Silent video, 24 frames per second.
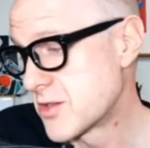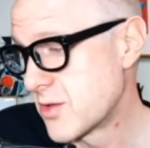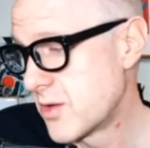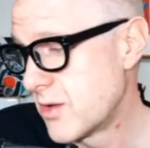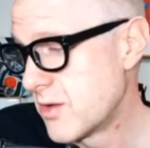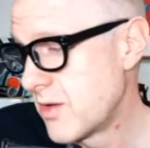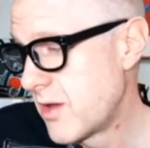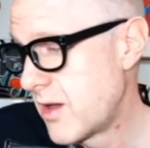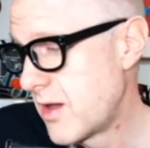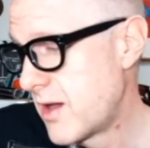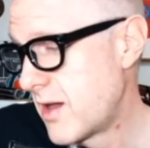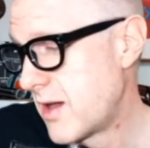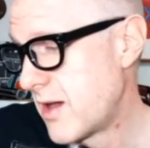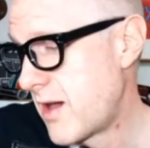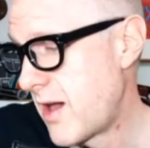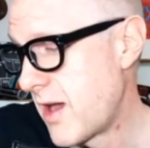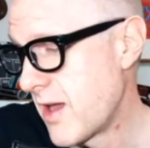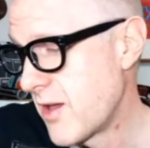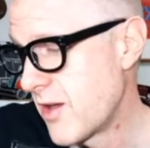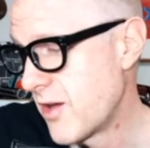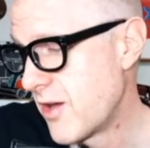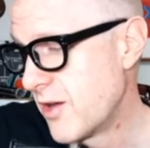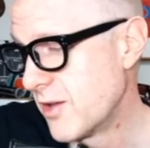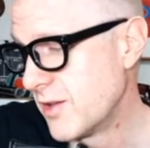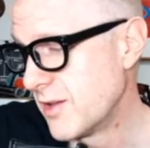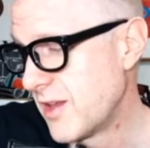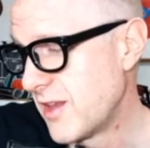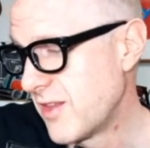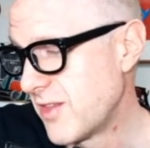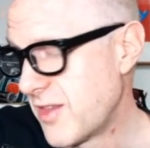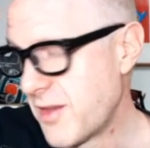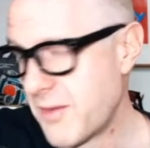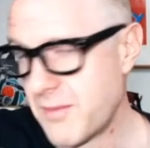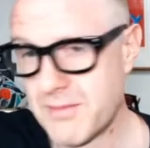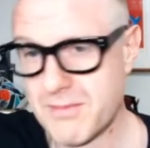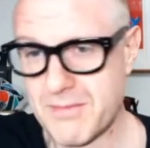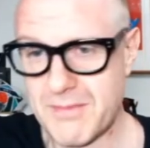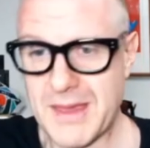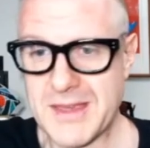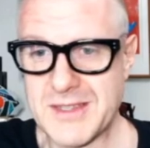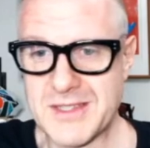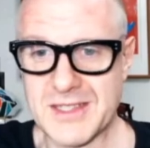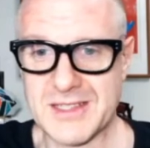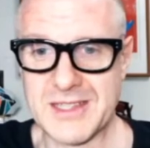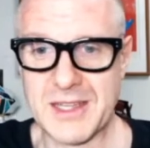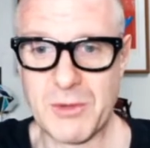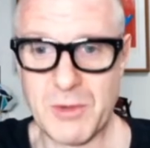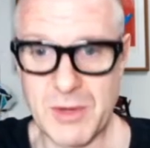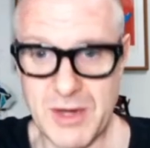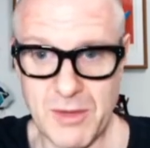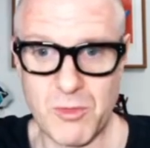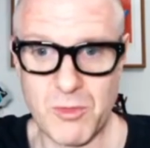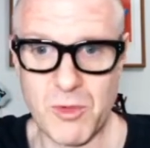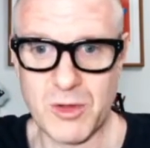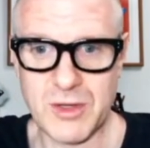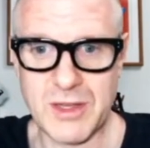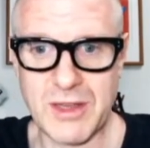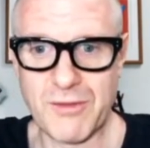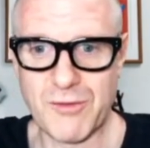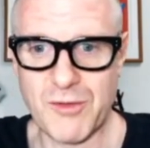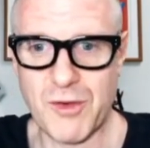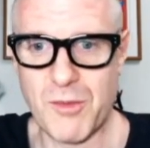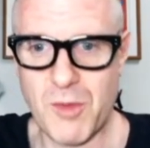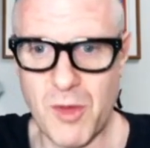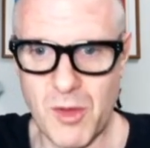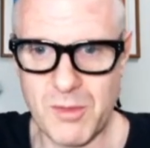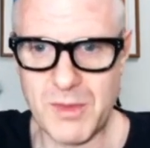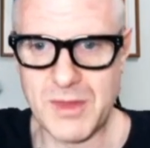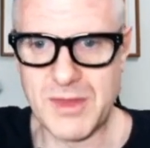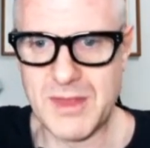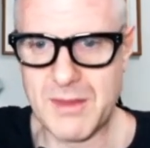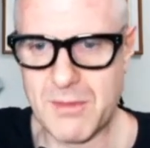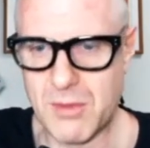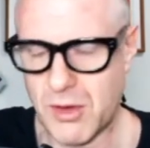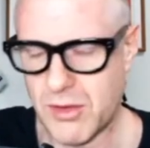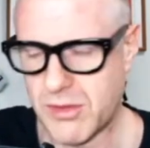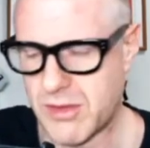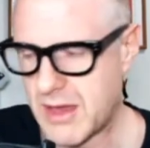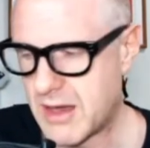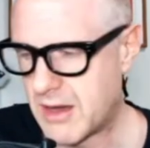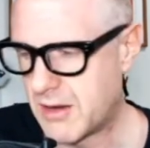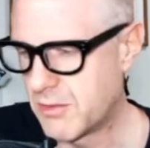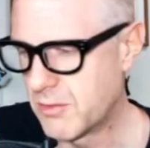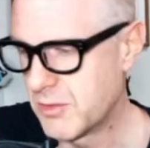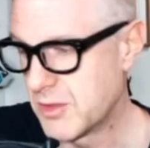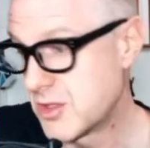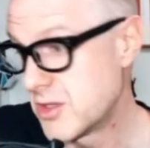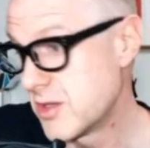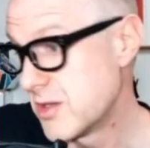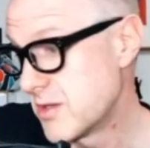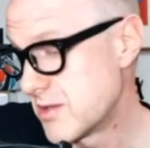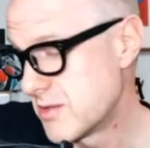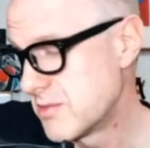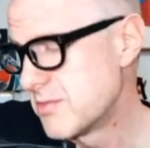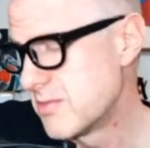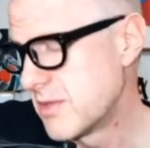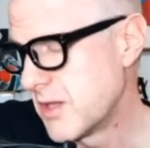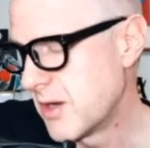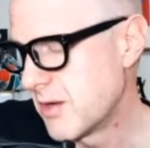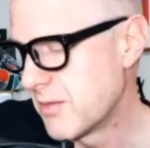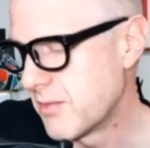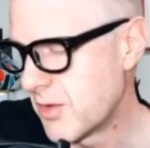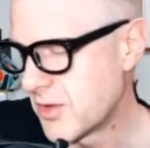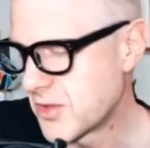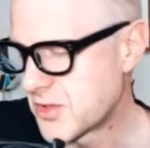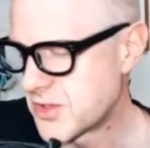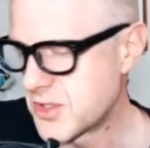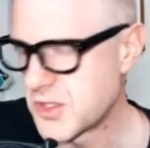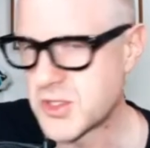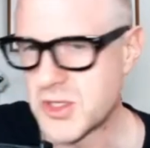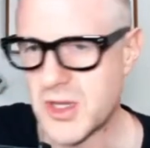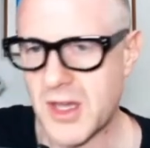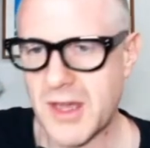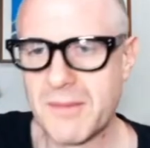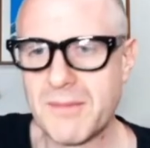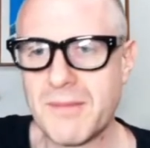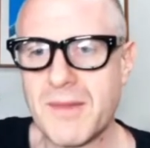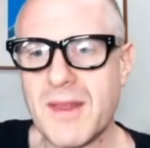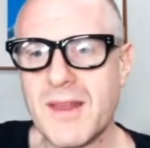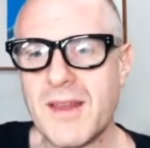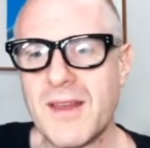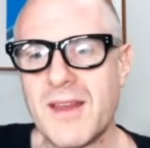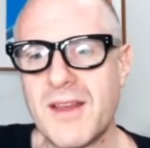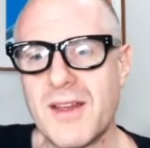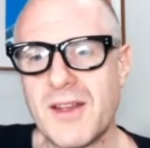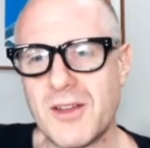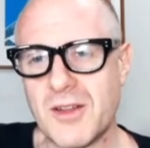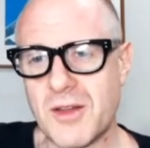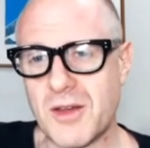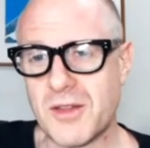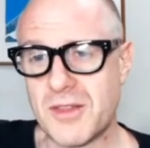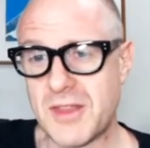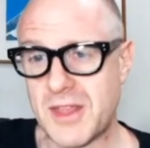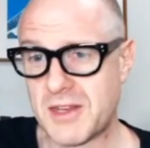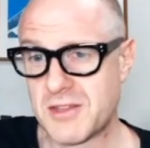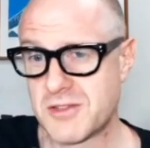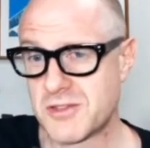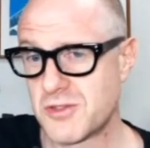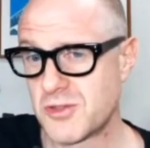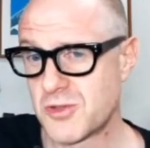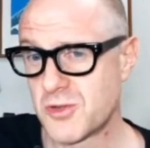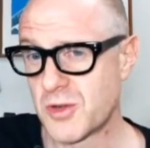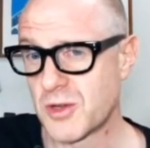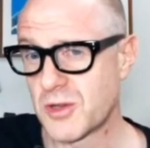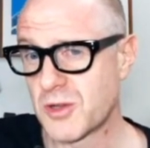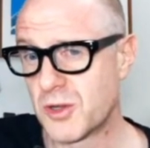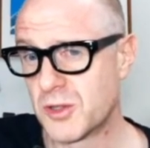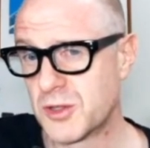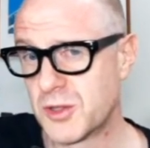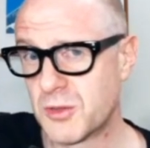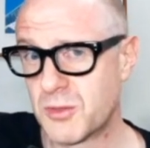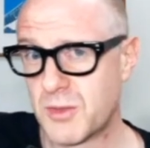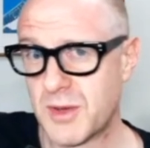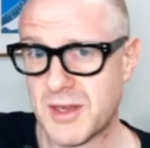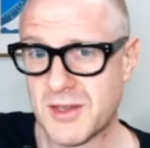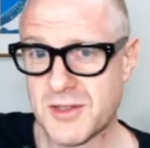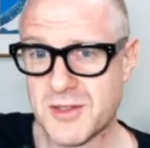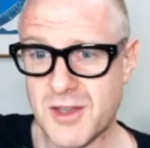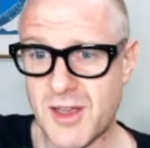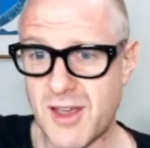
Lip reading: So I only eat them basically when I'm working from home and they're both out, which is, you know, most of the time that isn't during Golden Week.